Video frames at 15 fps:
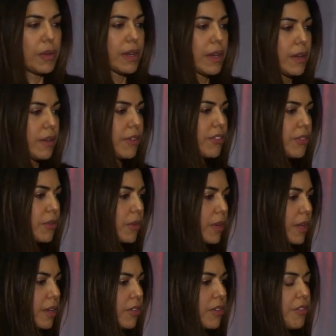what
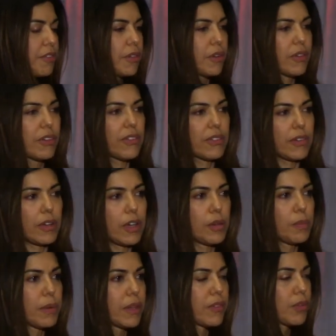ClearStory actually focuses
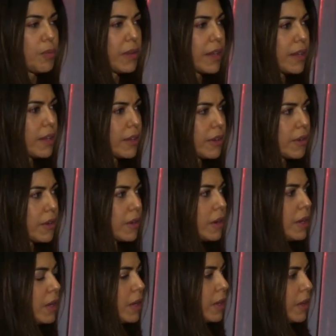on, but to be clear,